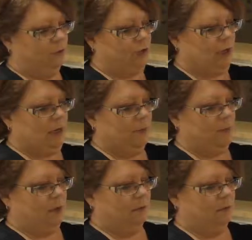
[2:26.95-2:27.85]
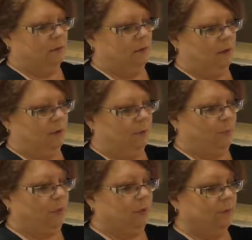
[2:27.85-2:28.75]
jam,
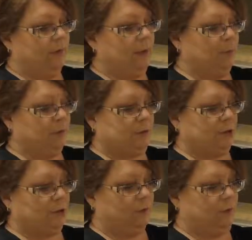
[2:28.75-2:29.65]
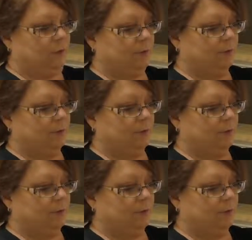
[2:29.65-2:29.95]
fig preserves.